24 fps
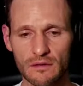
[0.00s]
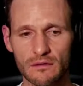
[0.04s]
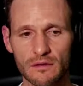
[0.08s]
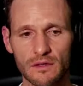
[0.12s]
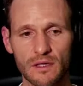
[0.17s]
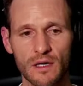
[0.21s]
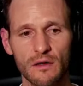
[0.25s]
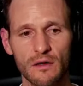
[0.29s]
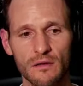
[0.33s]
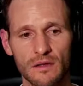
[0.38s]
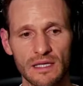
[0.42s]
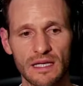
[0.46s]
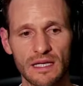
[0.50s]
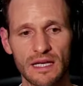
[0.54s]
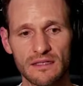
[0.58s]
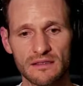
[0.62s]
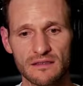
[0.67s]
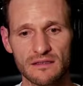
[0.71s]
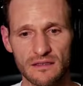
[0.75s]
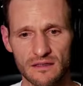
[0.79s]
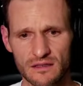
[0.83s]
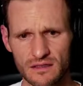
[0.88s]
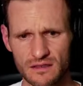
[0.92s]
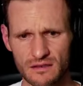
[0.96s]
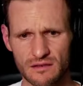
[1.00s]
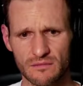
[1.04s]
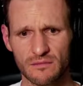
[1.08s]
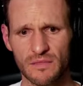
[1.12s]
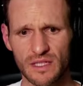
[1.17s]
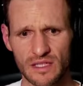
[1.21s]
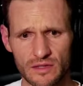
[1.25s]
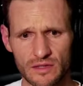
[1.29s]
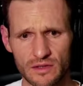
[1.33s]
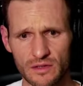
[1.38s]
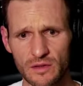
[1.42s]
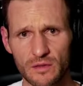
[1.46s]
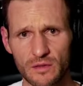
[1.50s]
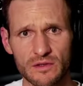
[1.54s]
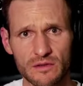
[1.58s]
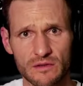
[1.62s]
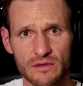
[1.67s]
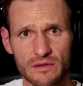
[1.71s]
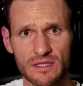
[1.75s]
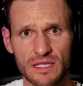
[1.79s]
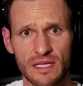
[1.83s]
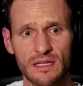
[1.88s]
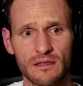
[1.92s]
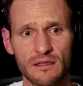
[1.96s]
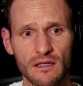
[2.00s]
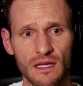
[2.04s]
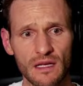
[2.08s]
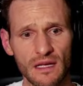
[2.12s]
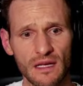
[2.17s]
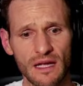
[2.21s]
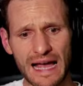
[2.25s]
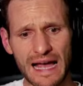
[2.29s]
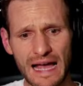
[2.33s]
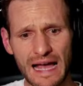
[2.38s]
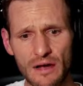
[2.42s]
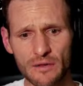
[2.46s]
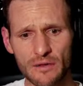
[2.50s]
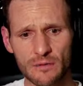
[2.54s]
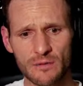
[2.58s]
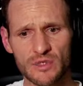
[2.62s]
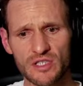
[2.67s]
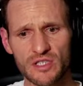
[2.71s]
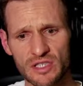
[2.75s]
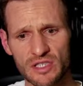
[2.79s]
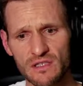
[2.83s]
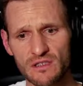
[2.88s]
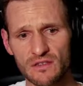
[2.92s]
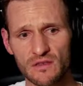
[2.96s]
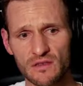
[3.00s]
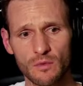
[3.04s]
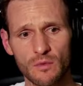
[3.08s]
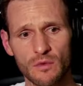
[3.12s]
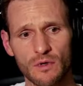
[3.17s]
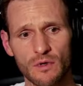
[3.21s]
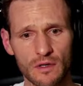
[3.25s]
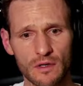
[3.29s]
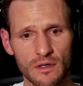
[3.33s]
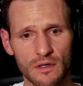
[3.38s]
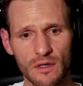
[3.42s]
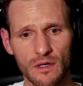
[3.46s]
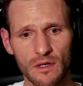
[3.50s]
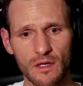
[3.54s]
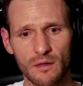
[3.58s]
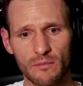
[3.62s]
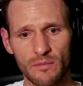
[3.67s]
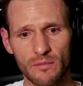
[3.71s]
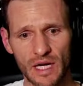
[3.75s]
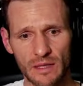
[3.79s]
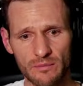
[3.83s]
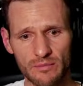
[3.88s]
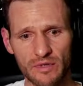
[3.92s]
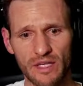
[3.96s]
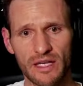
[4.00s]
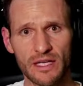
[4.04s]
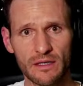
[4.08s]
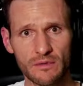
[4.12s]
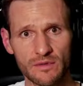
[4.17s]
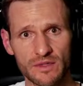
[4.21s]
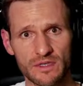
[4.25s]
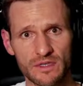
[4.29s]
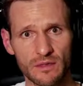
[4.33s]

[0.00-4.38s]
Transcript: code against, and just make sure you understand how the machines work by playing with